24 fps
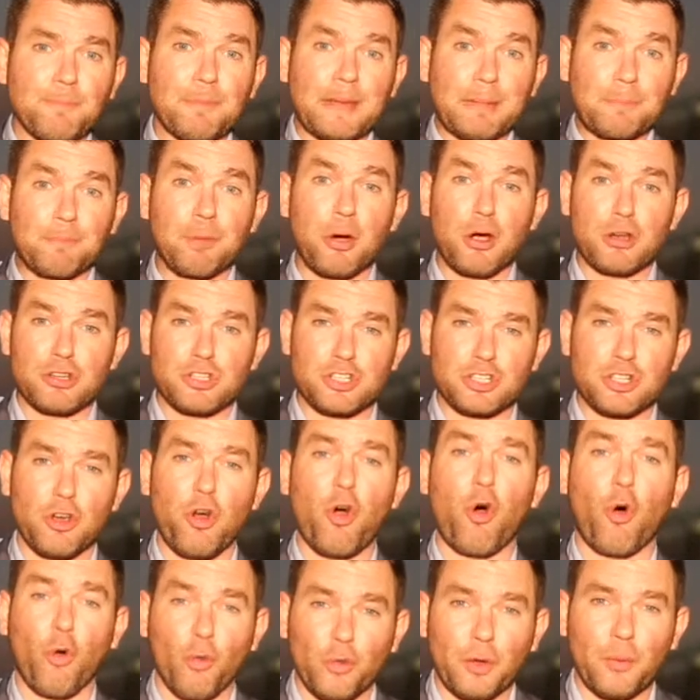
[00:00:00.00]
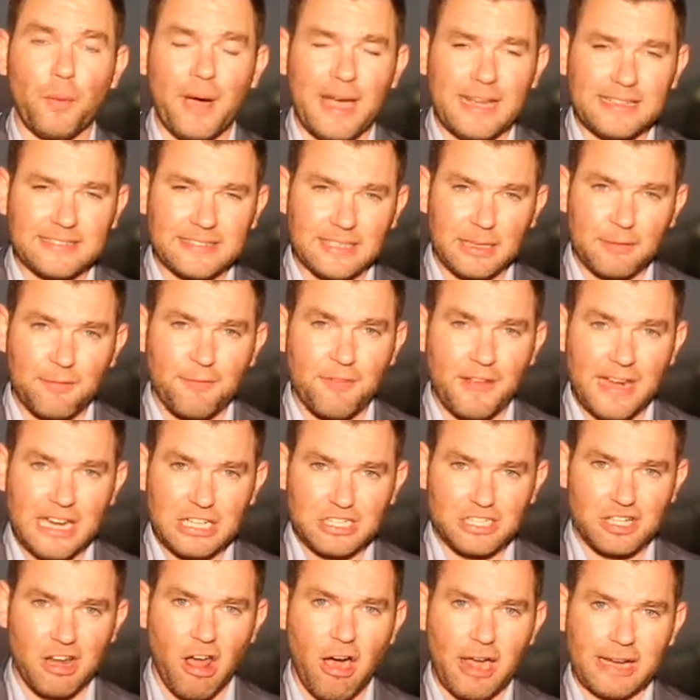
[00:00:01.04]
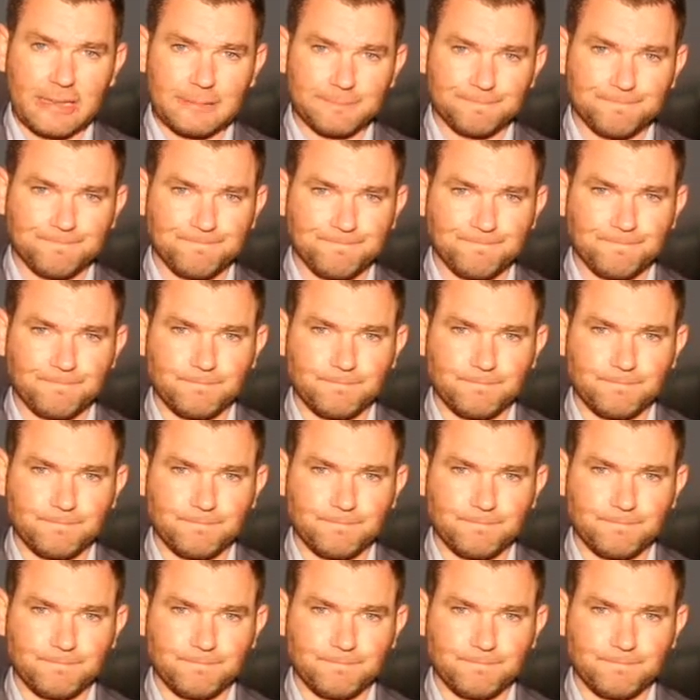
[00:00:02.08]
he hasn't been pushed all the way to the finish line.